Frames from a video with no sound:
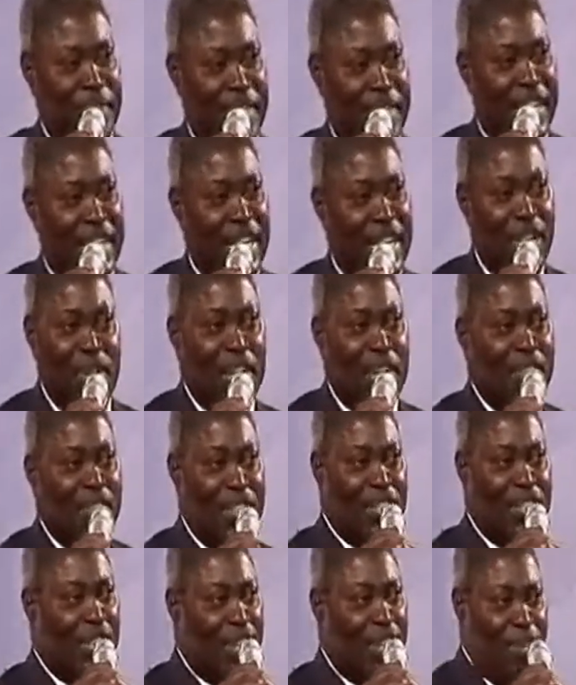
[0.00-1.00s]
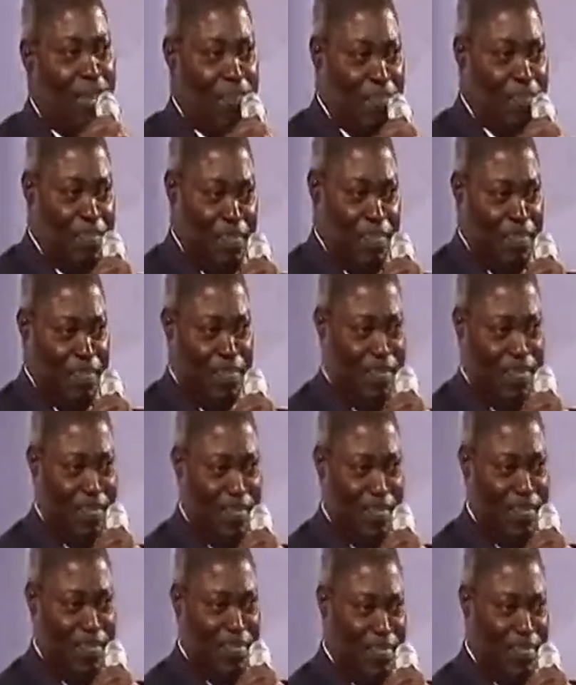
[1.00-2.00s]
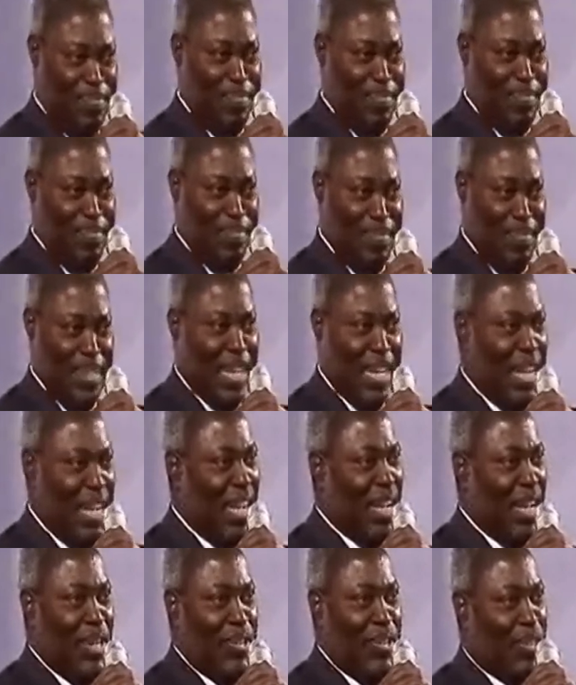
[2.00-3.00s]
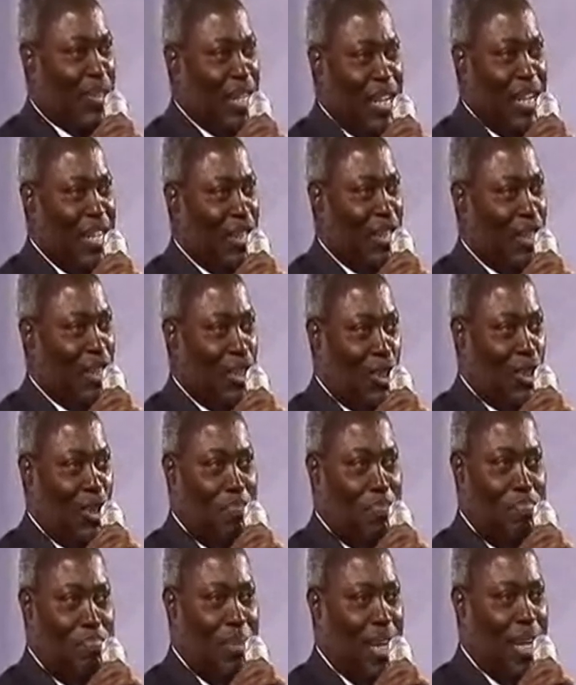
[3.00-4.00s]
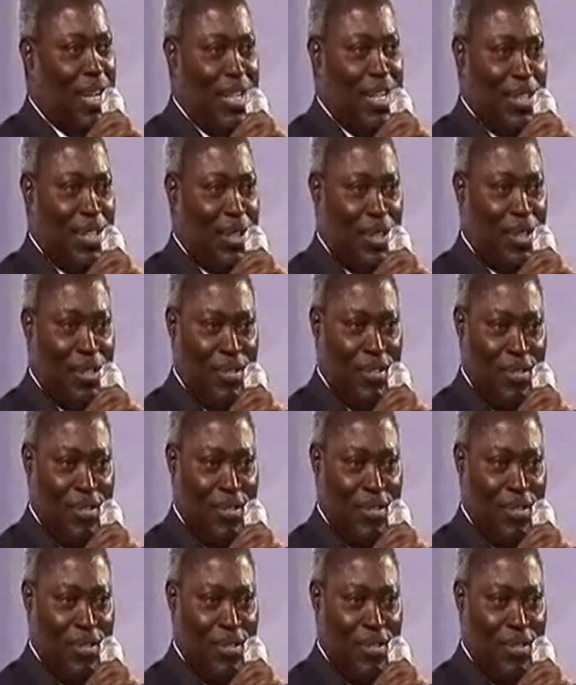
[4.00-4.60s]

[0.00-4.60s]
Don't give it up. Don't say this is too much.